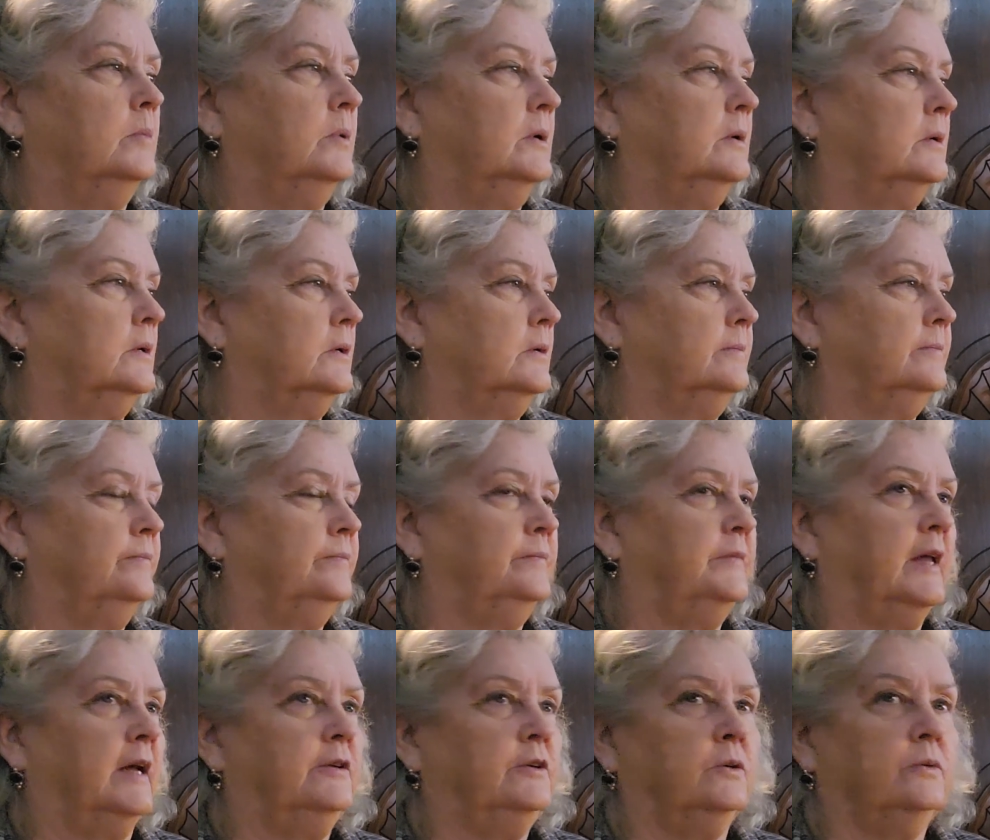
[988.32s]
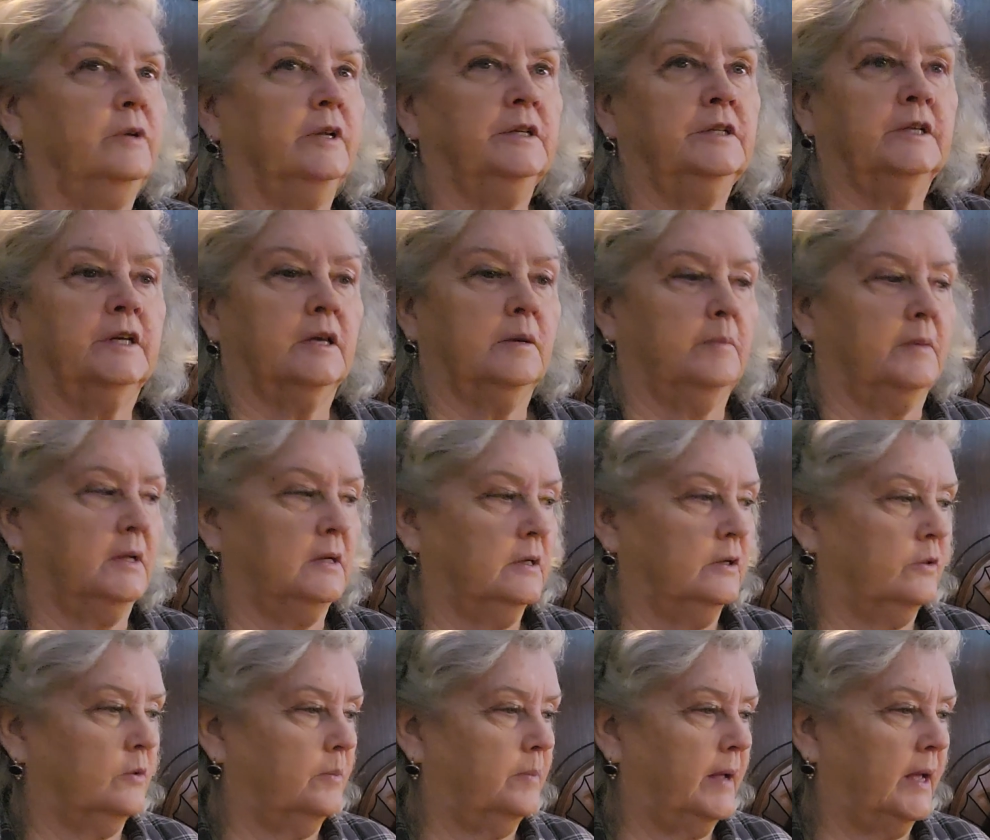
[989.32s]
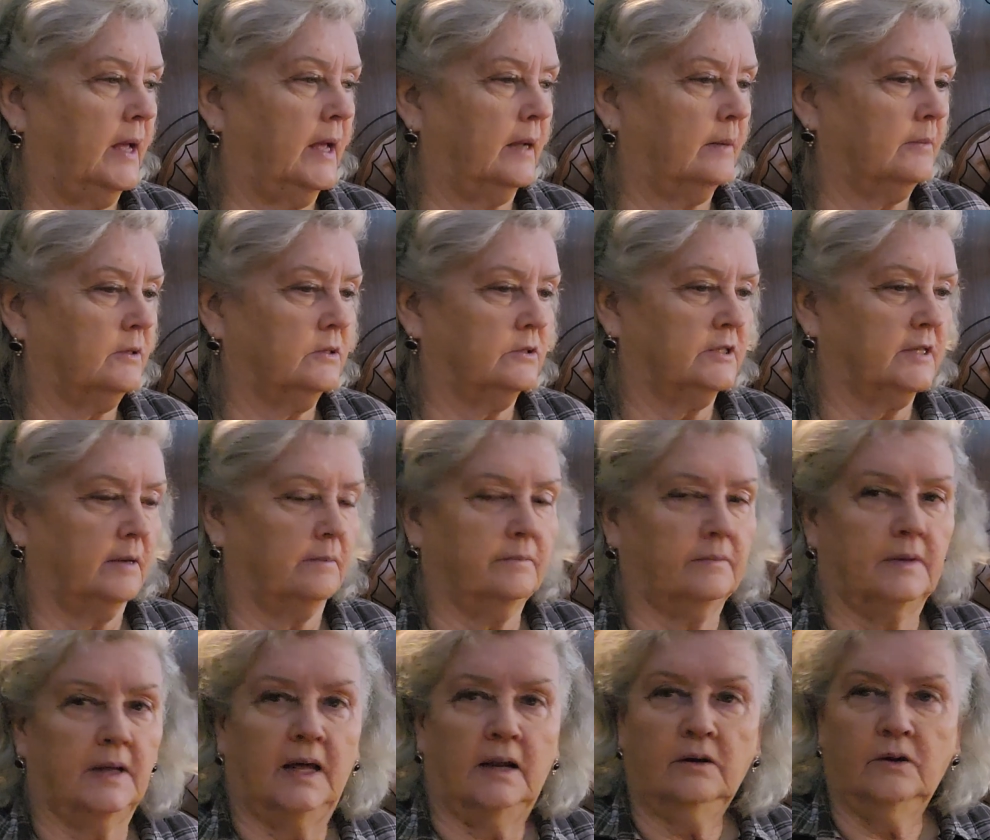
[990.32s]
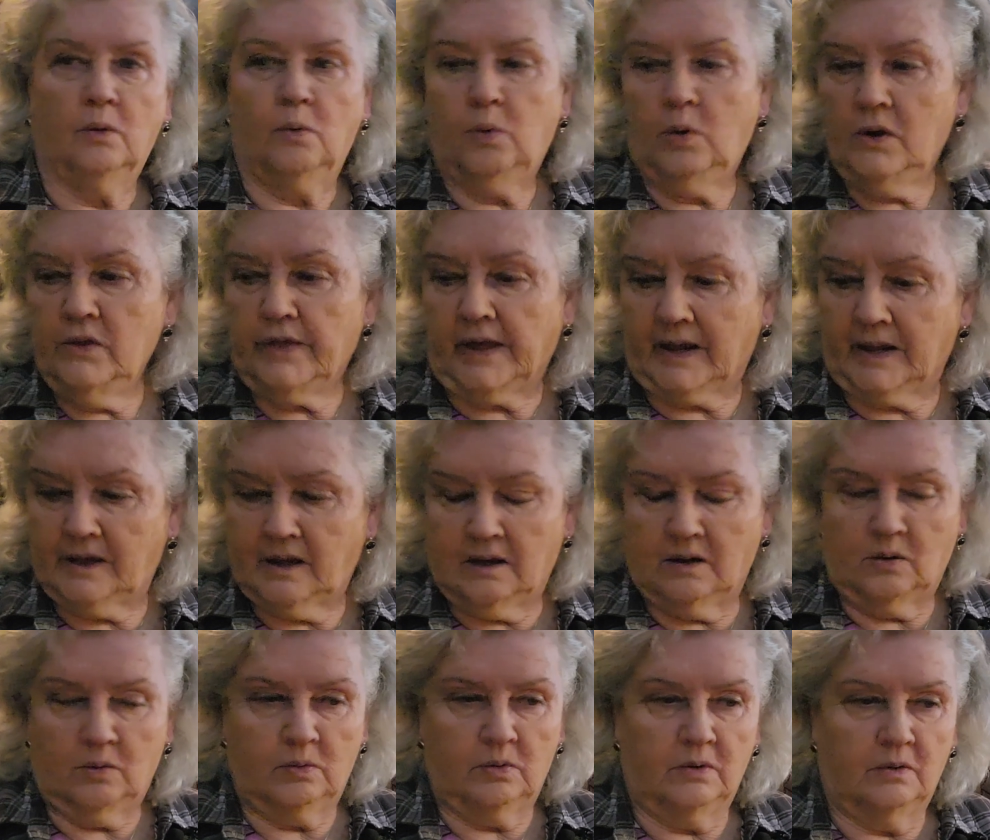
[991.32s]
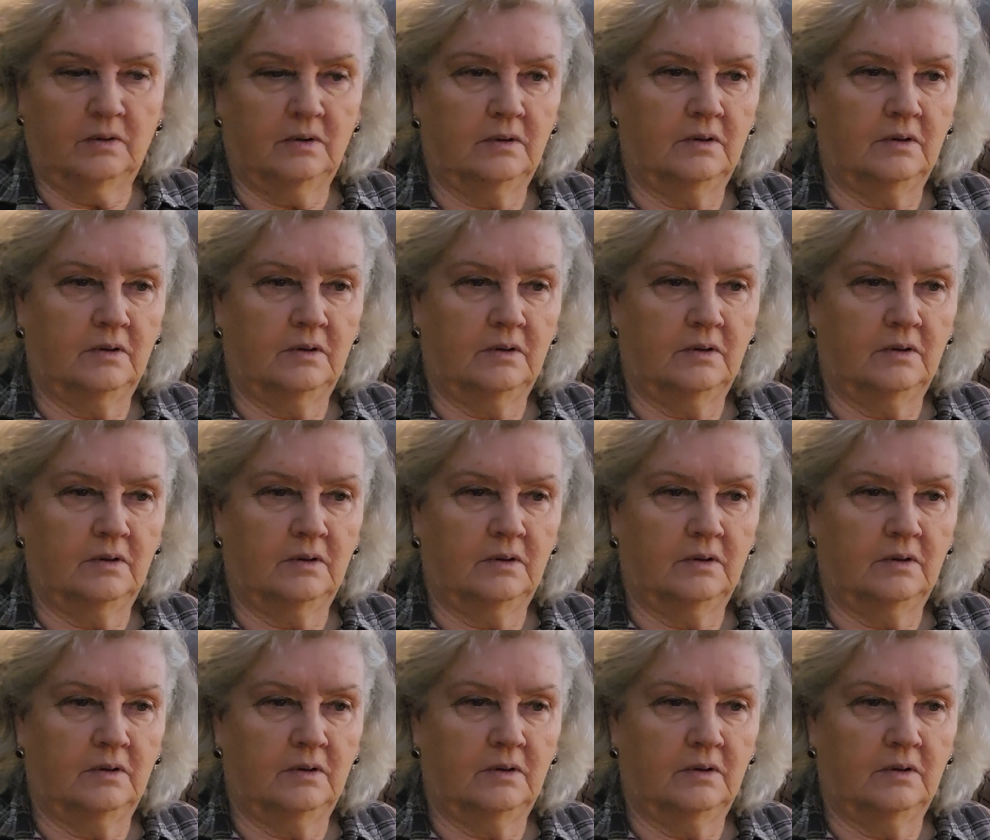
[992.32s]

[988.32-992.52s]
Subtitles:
But I do need to get me another pack because I don't know where they go.